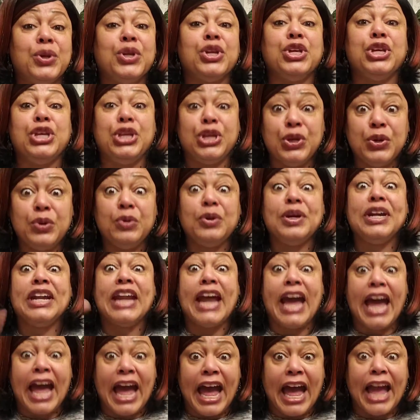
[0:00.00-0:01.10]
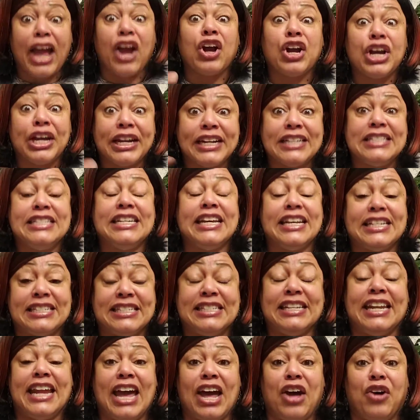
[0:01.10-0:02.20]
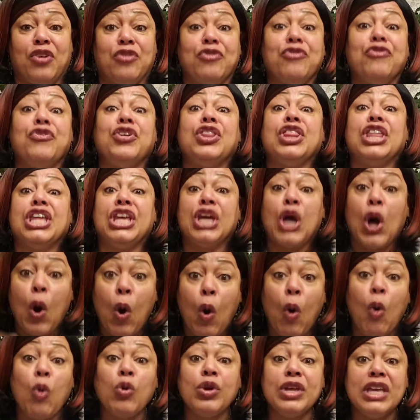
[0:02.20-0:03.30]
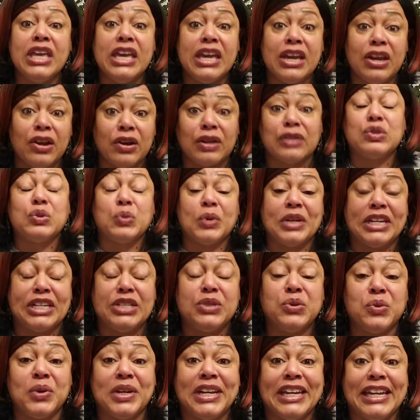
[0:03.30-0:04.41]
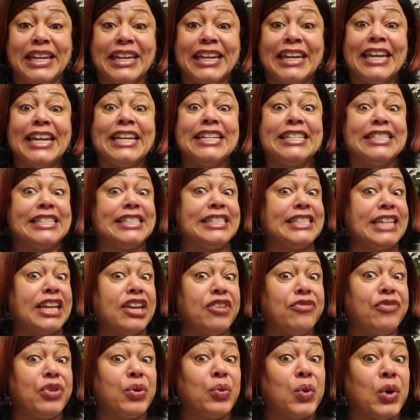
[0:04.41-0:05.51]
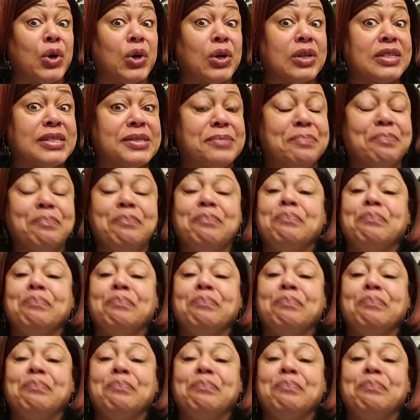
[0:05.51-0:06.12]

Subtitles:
you and I are going to test it out for the whole year 2020 to see if it works.